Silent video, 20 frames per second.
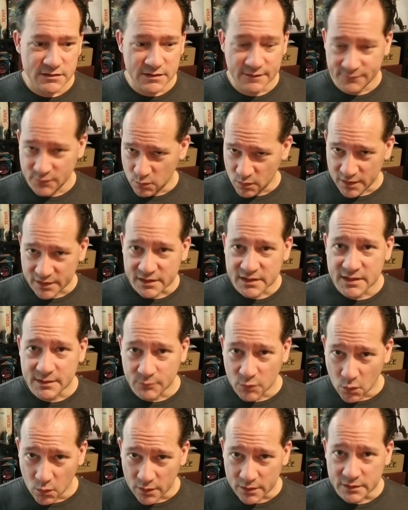If you want to
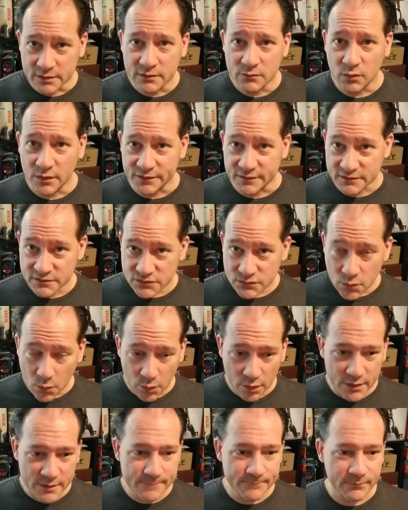keep going with the
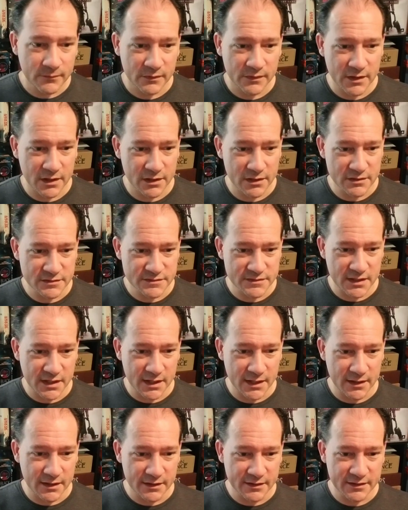story, there's
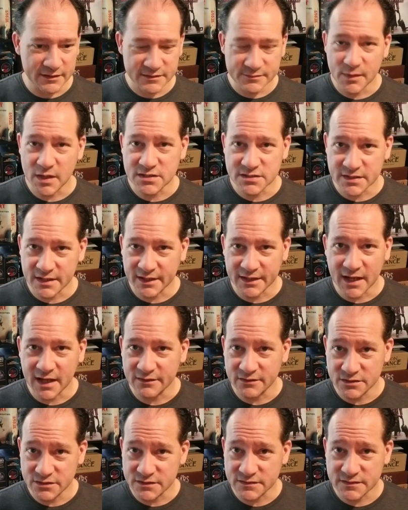an expansion that I
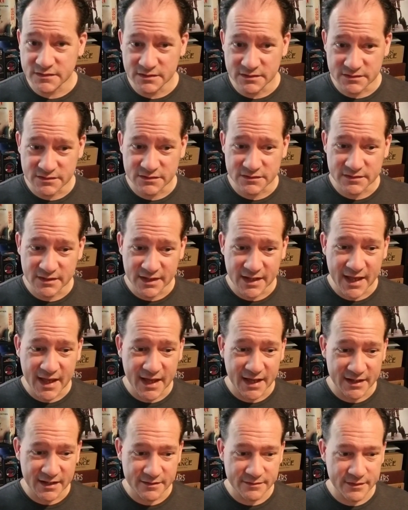got that it's just going to
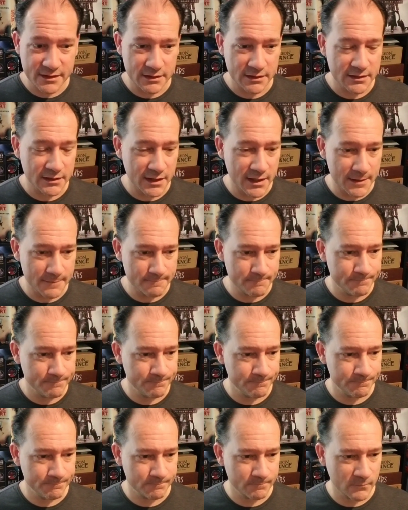add, I think, gosh,
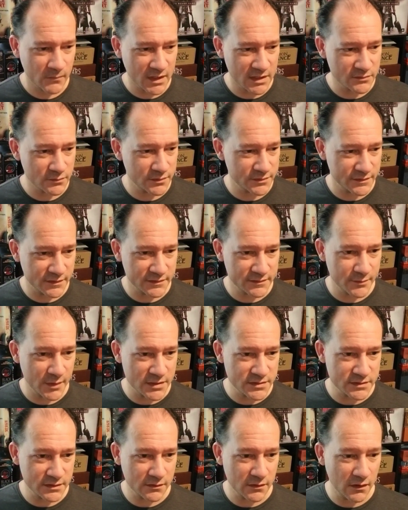what's the
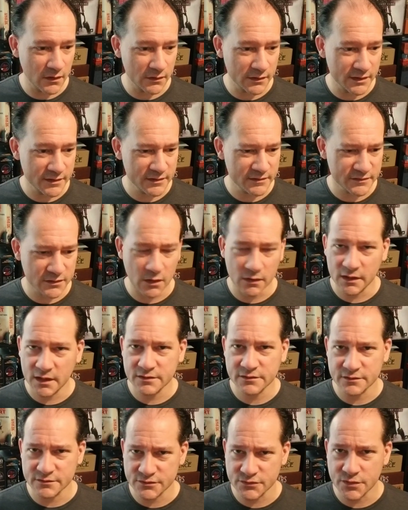expansion called? I think it's called
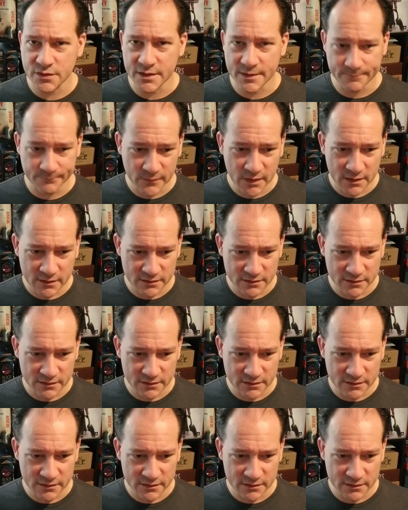Hunter's Dream.